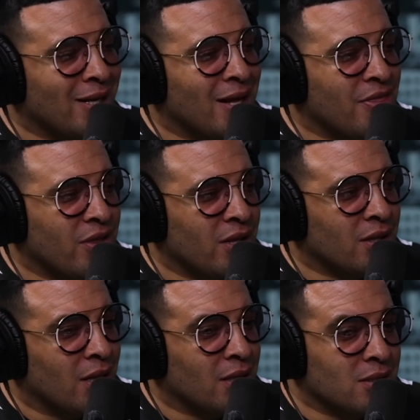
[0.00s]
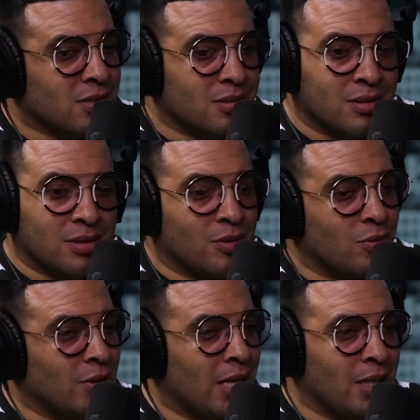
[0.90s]
and i think that is in the
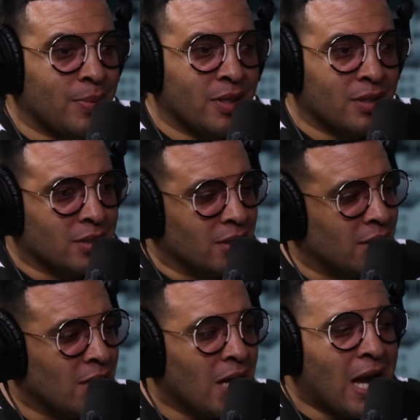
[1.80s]
whole halle berry thing